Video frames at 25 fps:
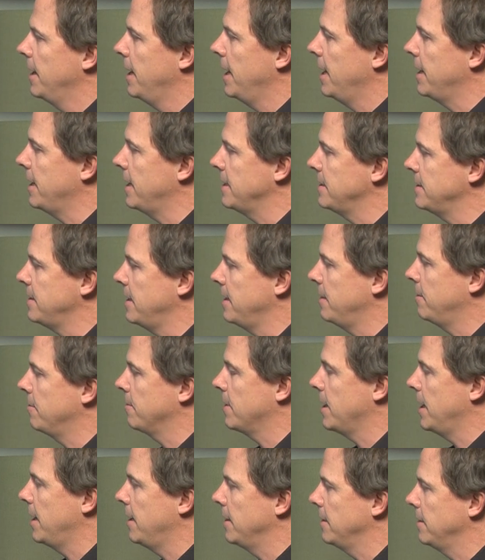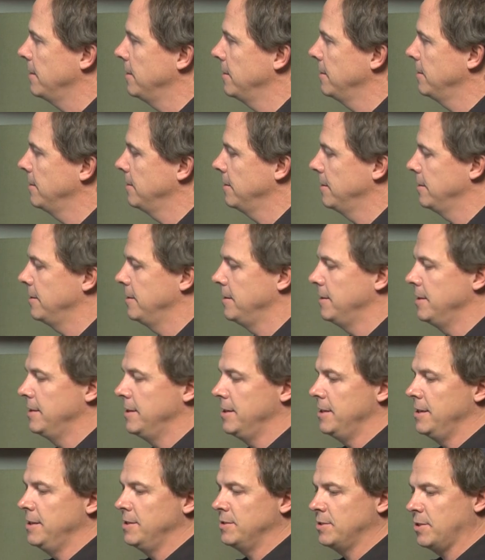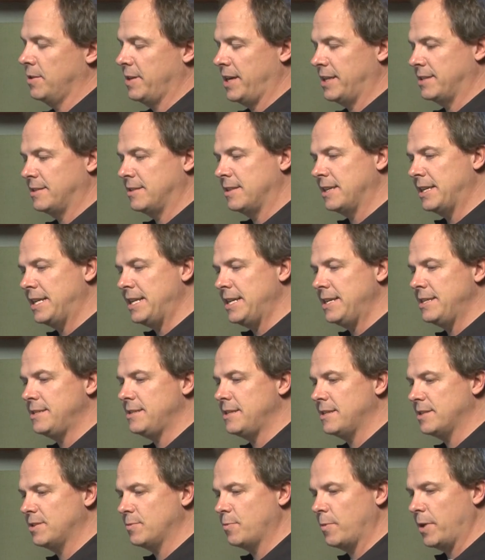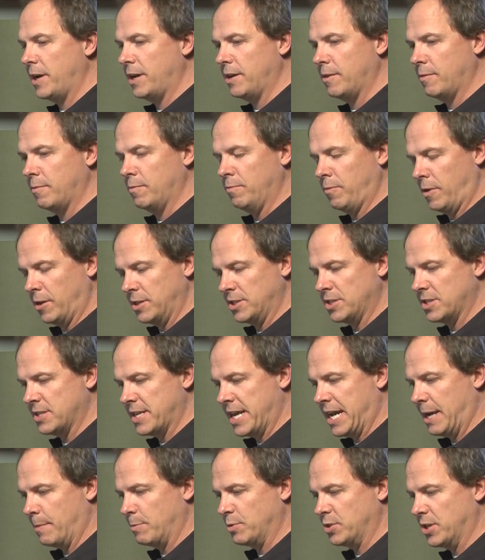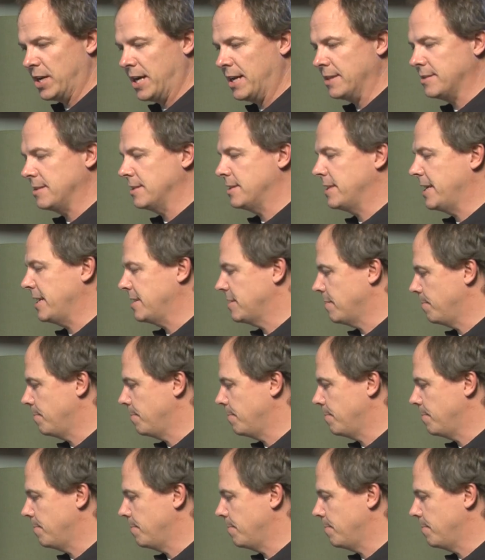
and I say OK. So that's the easiest way to run snapshots. It takes a